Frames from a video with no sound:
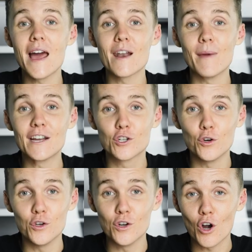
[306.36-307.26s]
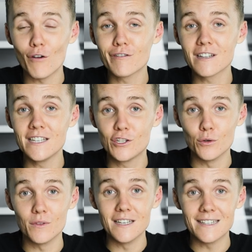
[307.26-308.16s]
be able to make sure you can confidently
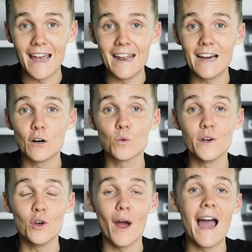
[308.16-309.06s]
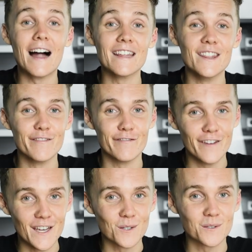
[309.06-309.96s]
shoot these handheld when you're out in the
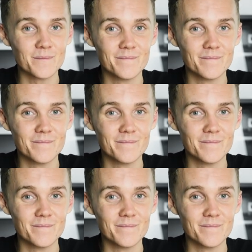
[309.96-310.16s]
field.